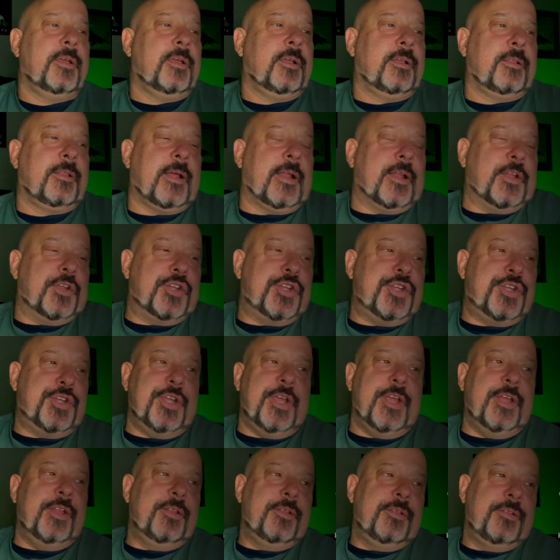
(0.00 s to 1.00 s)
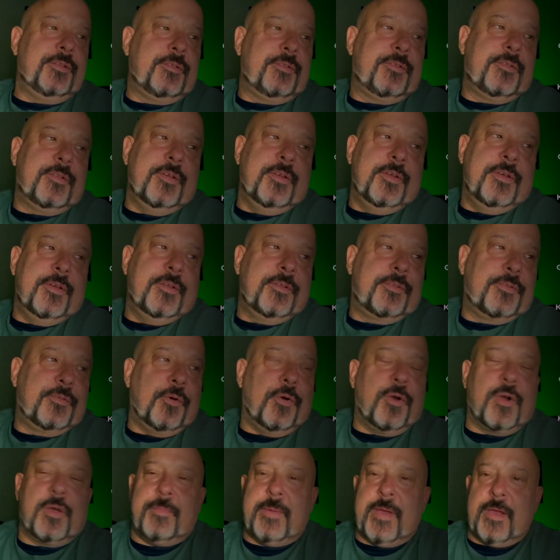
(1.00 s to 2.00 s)
of shit to
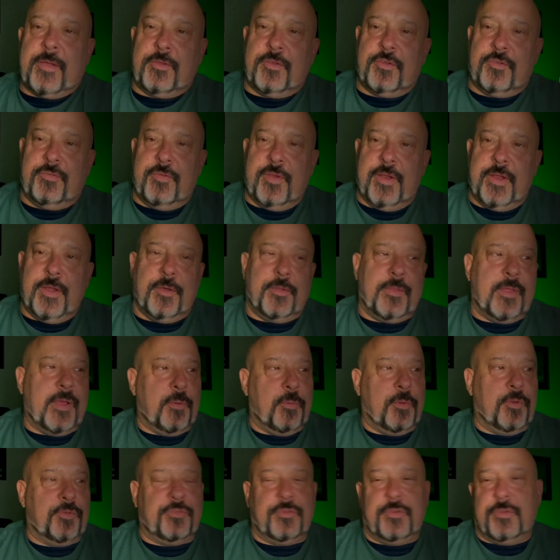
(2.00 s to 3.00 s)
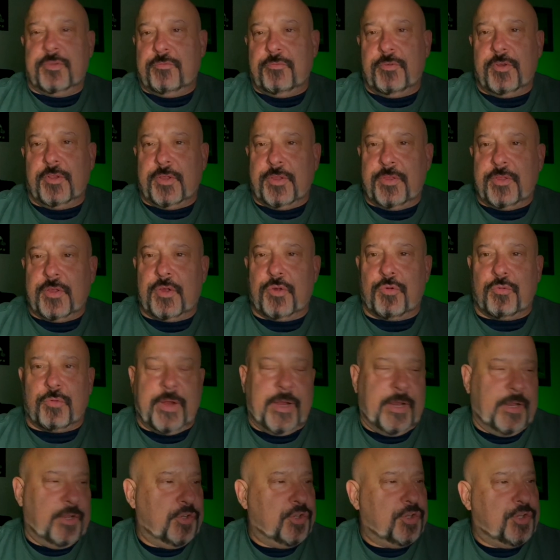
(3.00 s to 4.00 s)
talk about in this video that wasn't really the
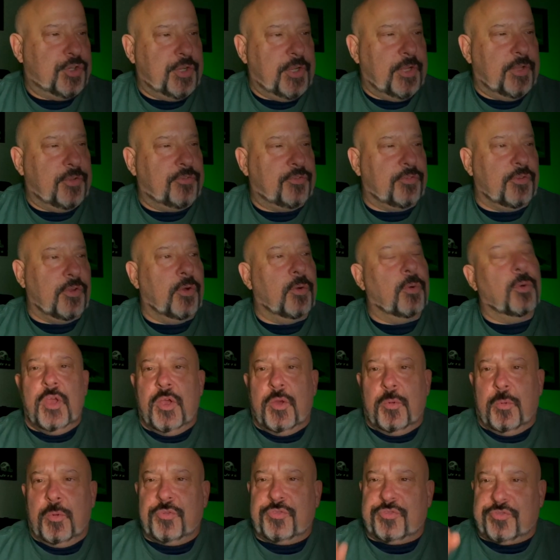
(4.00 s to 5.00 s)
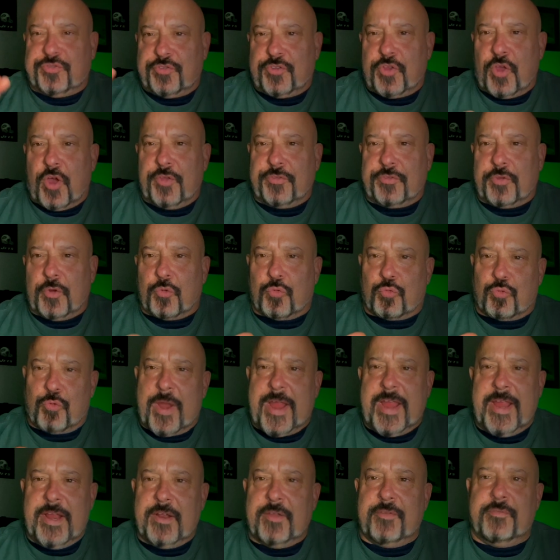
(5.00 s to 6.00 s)
greatest shit. So we'll start the
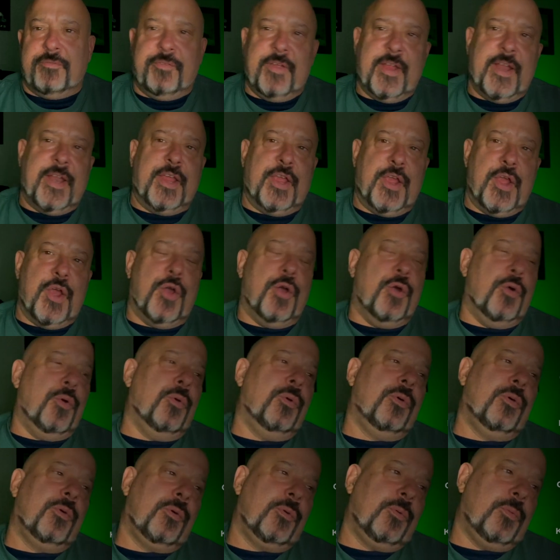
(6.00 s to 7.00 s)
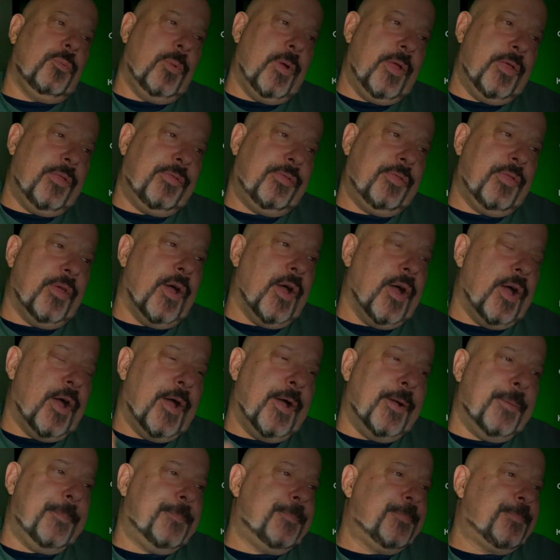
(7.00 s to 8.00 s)
Raider video with
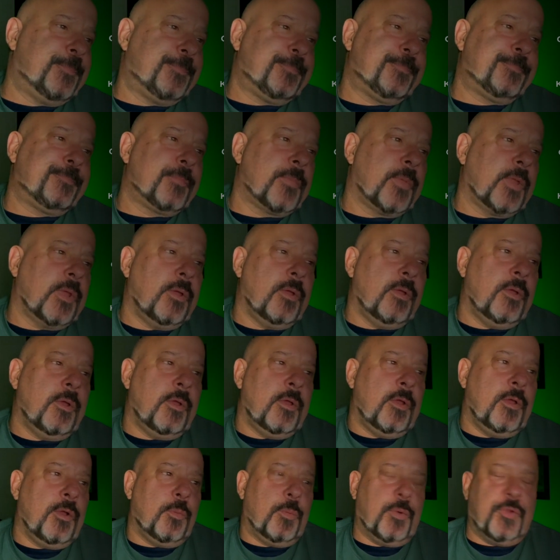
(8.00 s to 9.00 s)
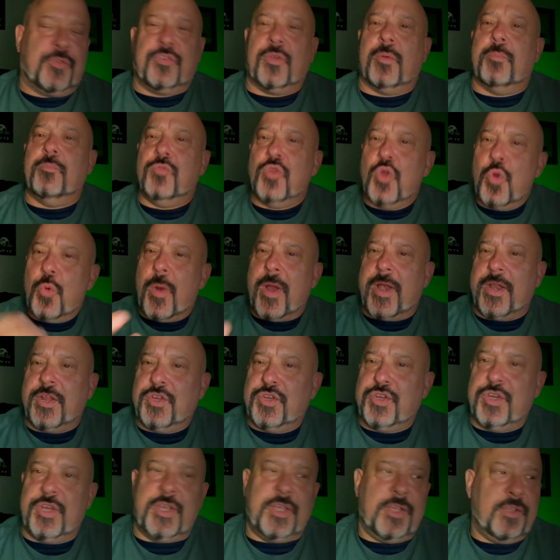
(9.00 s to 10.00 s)
some new
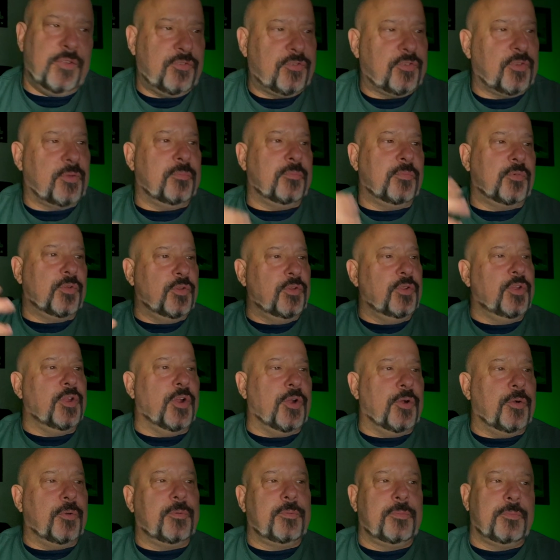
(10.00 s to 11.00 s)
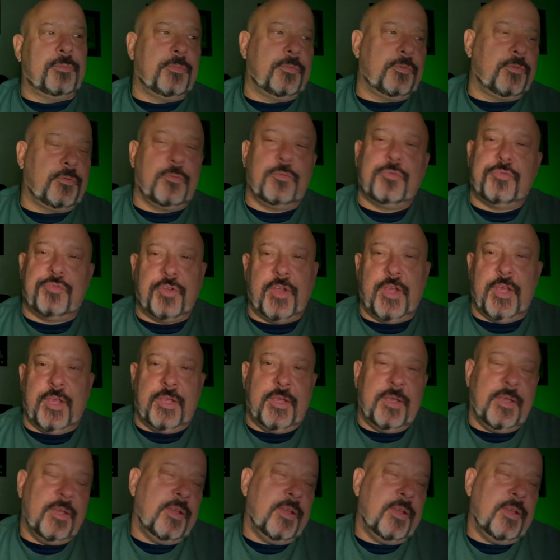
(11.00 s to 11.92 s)
energy. We'll see.